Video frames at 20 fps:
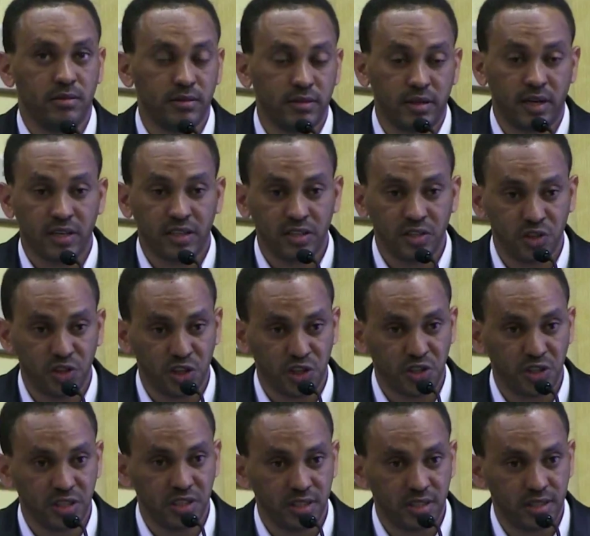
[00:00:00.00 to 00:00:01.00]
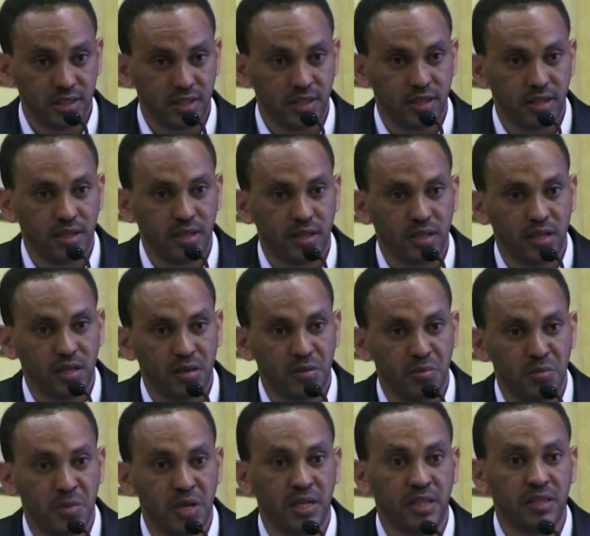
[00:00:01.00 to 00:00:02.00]
drug injections,
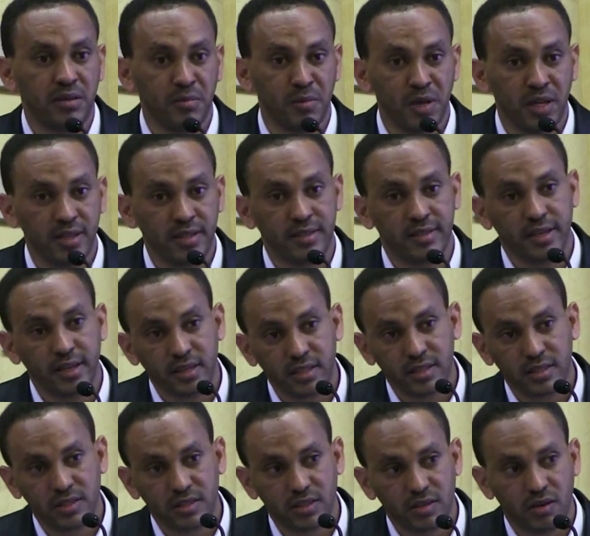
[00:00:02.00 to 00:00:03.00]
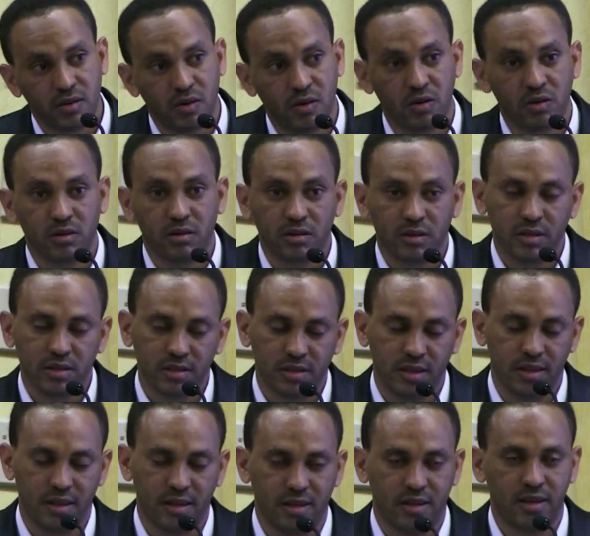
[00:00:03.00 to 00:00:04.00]
men sex, or
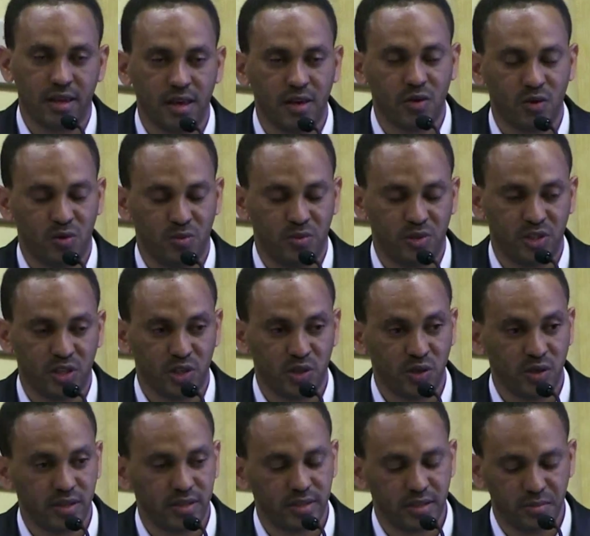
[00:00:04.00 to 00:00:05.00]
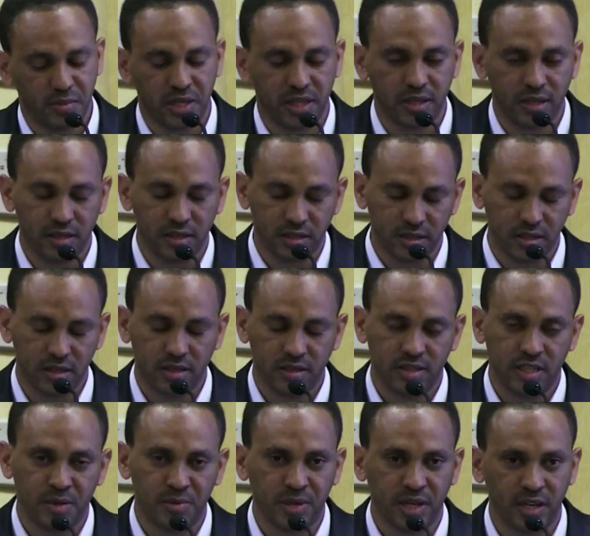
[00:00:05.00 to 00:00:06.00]
the gay or homosexuals. But in
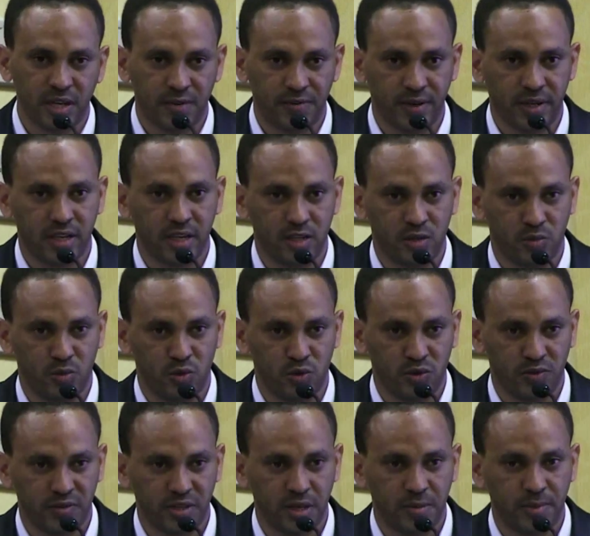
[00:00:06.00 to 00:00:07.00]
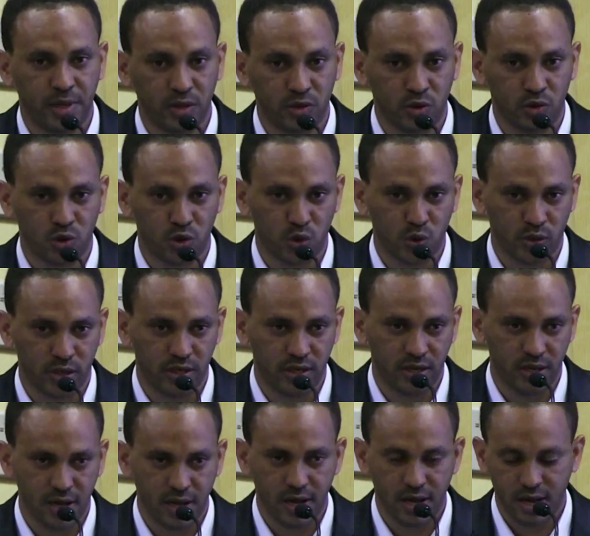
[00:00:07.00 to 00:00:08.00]
Sub-Saharan Africa, it's most of the time heterosexual
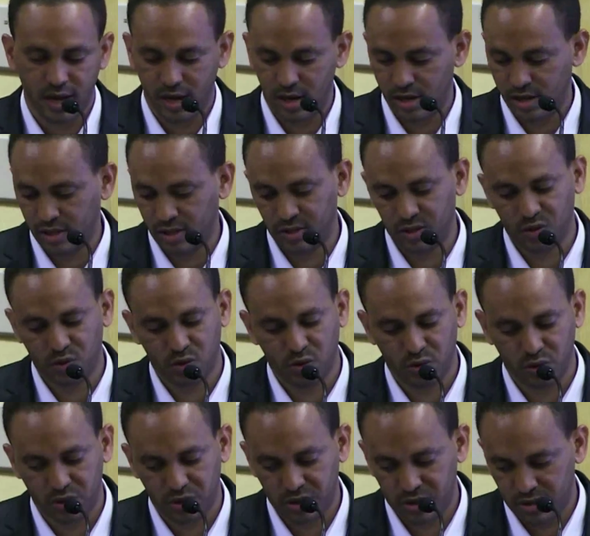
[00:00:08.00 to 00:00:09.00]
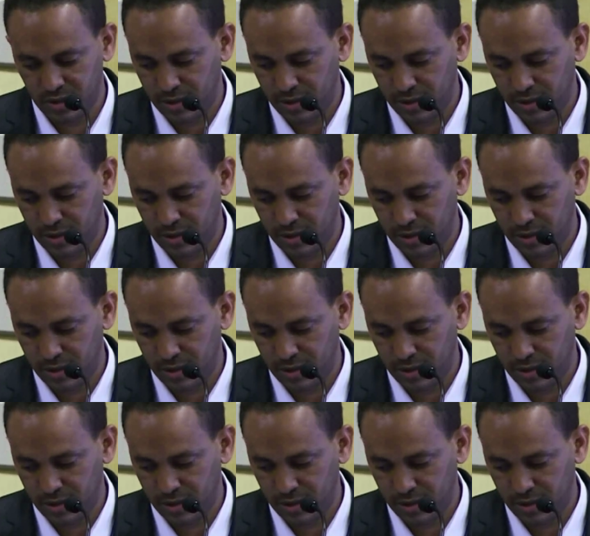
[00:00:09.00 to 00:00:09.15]
intercourse.